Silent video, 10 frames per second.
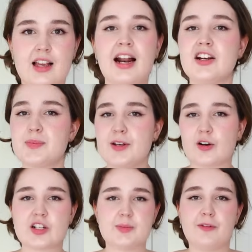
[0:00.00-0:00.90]
Can I just be
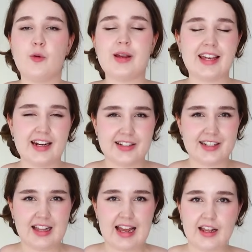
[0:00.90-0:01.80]
honest before we get
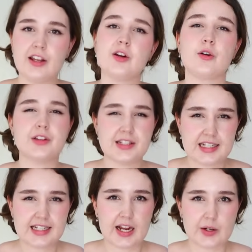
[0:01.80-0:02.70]
into like, you know, the
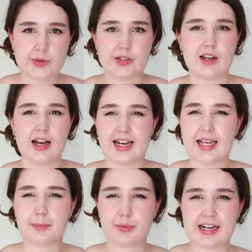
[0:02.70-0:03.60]
details and kind of
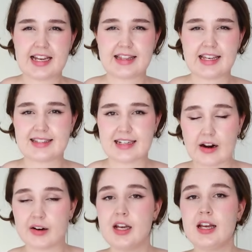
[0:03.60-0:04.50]
like breaking things
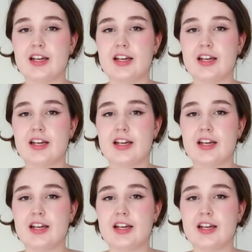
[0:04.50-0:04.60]
down?